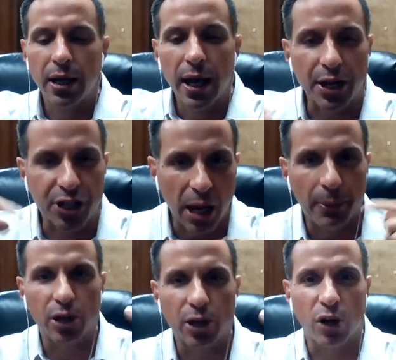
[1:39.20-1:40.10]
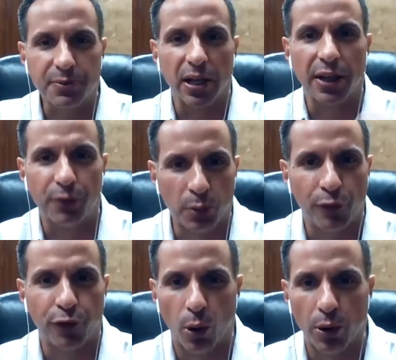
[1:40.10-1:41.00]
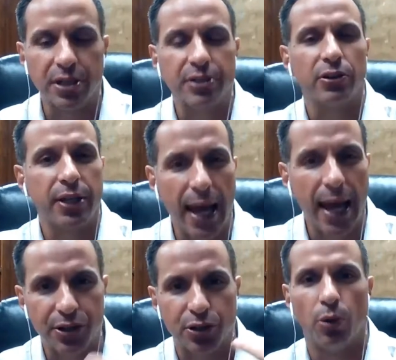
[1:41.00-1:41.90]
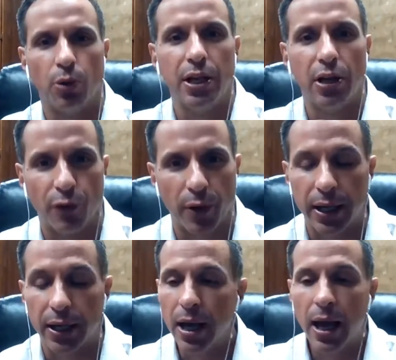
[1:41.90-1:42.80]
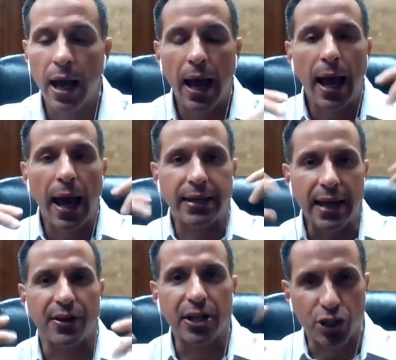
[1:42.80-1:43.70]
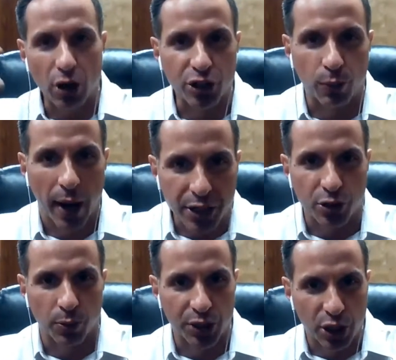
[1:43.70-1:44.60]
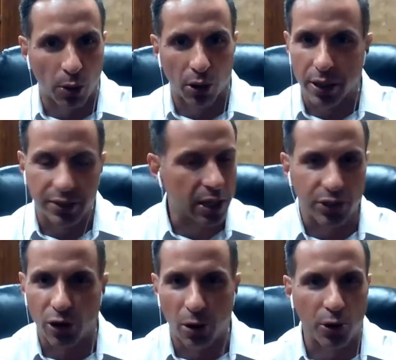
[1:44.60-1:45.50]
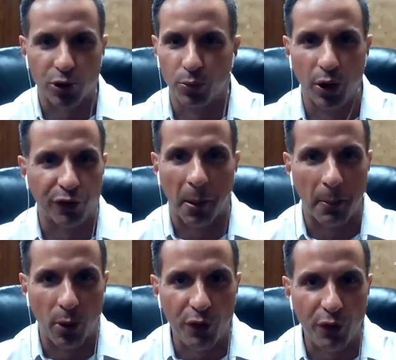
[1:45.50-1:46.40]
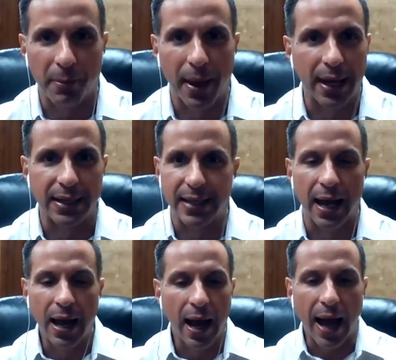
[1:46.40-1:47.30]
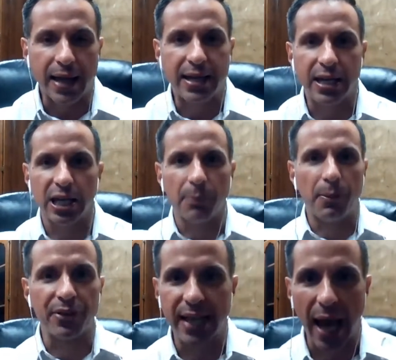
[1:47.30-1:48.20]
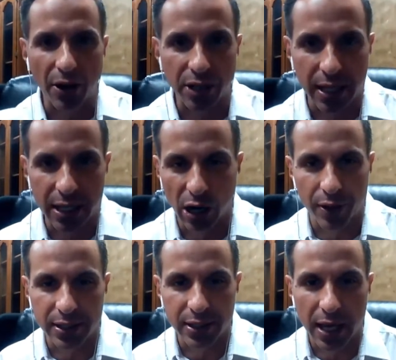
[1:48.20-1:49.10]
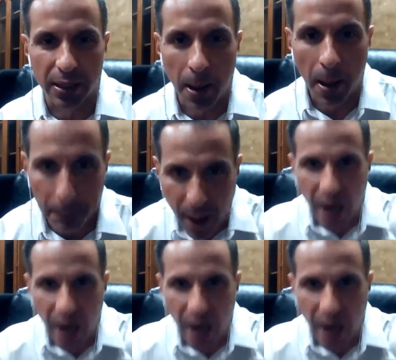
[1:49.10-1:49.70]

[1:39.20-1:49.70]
And tumbling across my living room floor is this little canister going end over end. And Devin, it starts to register what's going on. It's like a slow motion reel from a movie, man. As I get up off this couch and I get over this thing and bam,